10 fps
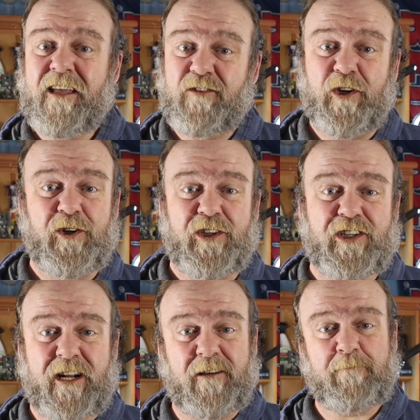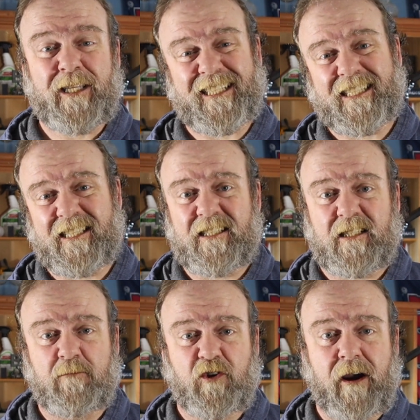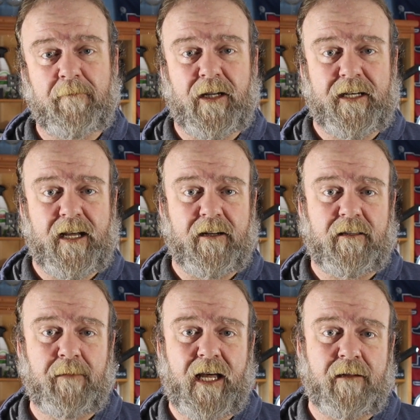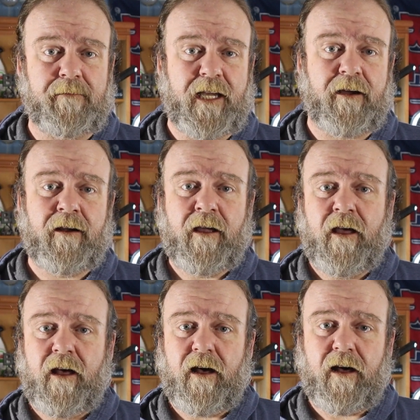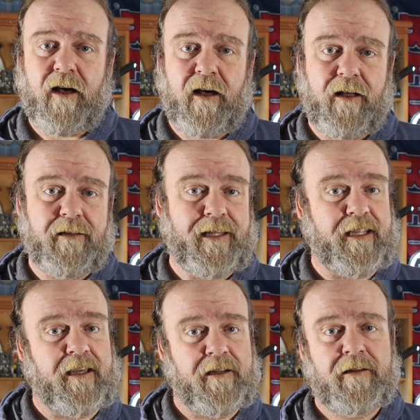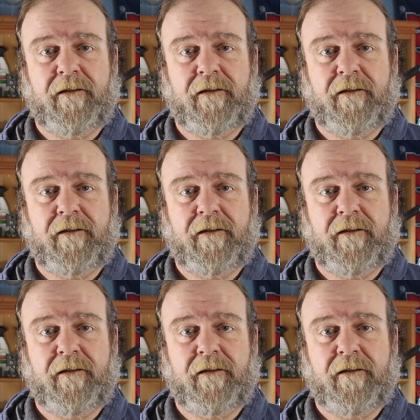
If you're new to the channel, please hit the subscribe button down on the bottom there. Uh, let you